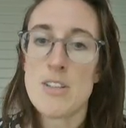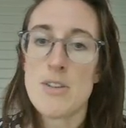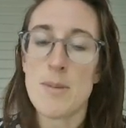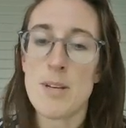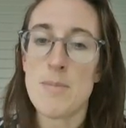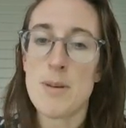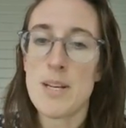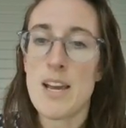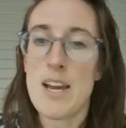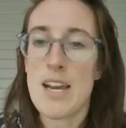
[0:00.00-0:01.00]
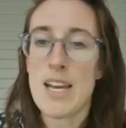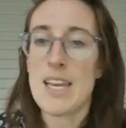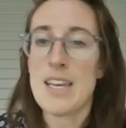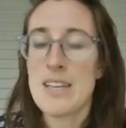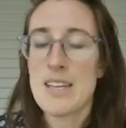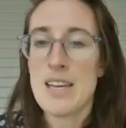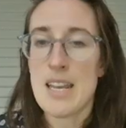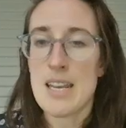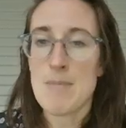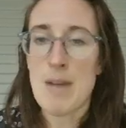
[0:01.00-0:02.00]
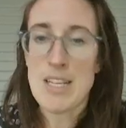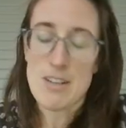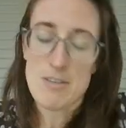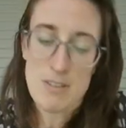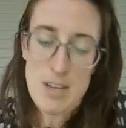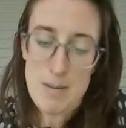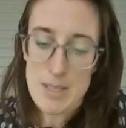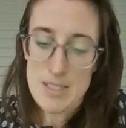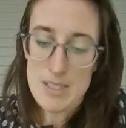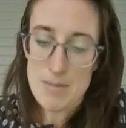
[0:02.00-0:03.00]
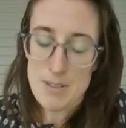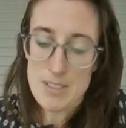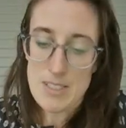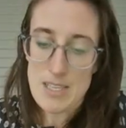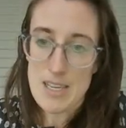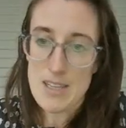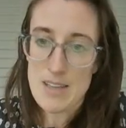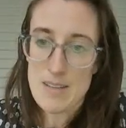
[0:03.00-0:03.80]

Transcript: So I'm going to put an I, and in my general comments, I'm going to say